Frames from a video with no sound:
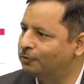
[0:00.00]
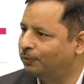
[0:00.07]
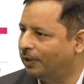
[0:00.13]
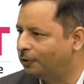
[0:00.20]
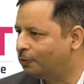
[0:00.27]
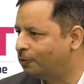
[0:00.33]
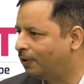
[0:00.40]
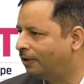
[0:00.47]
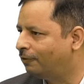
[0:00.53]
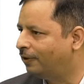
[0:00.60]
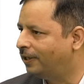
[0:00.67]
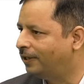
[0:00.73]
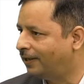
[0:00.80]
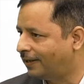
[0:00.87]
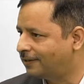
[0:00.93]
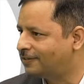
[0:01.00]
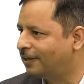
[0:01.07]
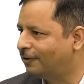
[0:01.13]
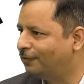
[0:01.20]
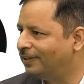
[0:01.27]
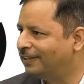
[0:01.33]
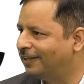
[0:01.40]
One who are very tech
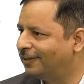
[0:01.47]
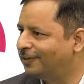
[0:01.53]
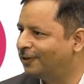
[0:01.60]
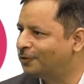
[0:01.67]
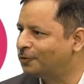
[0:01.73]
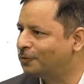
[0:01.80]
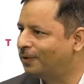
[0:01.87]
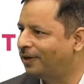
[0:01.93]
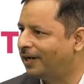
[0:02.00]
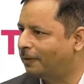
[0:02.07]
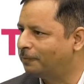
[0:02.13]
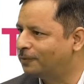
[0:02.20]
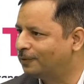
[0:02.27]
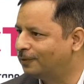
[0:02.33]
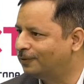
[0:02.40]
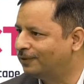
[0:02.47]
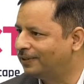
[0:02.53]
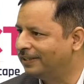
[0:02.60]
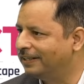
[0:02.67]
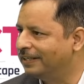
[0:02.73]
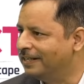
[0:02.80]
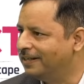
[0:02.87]
savvy, the others who are
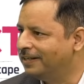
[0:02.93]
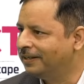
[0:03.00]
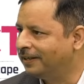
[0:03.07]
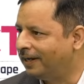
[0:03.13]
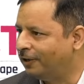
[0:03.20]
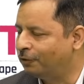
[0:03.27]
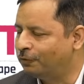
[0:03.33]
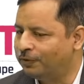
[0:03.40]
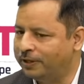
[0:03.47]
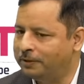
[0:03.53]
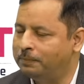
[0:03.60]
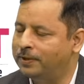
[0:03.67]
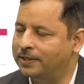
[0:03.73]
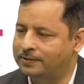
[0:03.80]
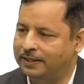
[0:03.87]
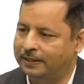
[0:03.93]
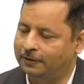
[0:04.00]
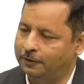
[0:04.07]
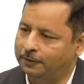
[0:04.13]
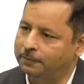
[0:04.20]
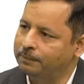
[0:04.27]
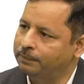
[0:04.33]
absolutely kind of very basic
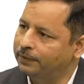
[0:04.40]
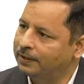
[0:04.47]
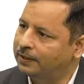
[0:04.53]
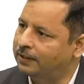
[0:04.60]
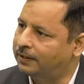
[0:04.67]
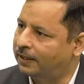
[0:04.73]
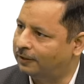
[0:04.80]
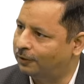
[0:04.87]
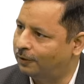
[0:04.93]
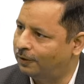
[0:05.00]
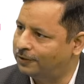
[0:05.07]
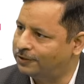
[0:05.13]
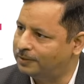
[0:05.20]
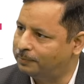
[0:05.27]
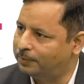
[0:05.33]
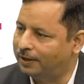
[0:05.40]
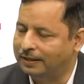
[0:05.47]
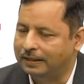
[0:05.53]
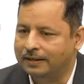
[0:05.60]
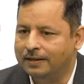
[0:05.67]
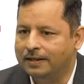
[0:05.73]
on the technology part.